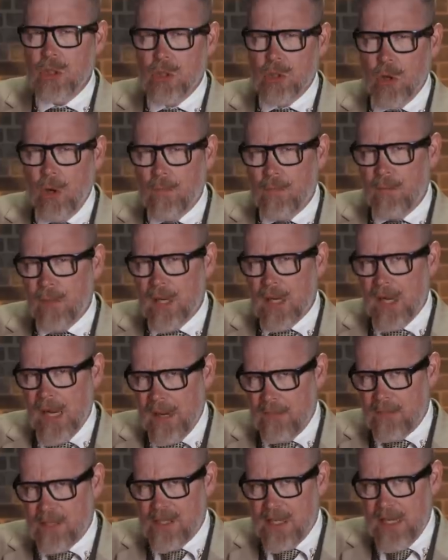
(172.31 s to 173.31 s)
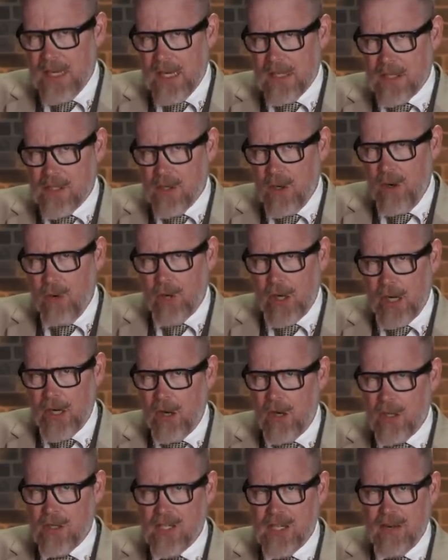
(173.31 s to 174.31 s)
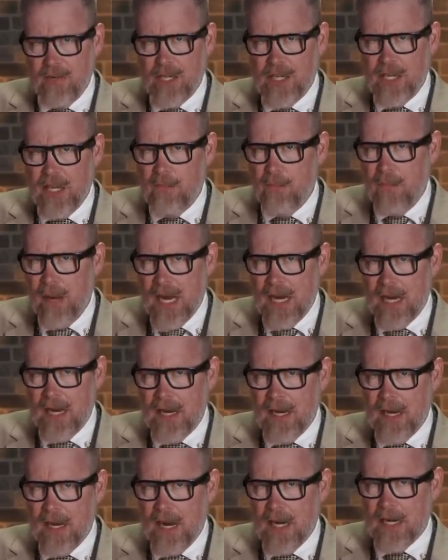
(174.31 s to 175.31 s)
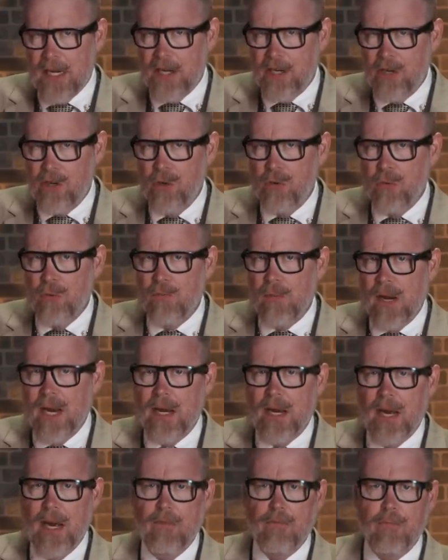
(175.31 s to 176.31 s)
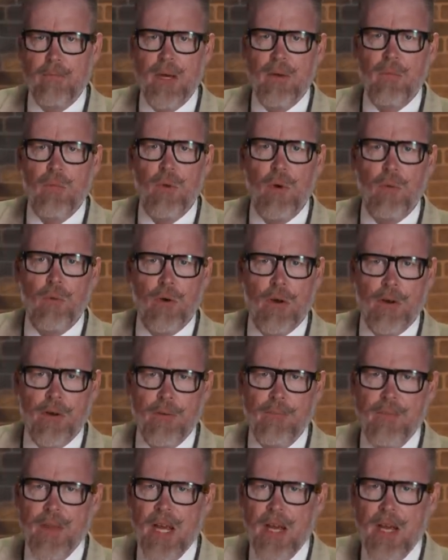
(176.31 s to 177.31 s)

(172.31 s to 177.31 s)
Stroop claims he has only lost seventeen men and ninety-two men have been wounded.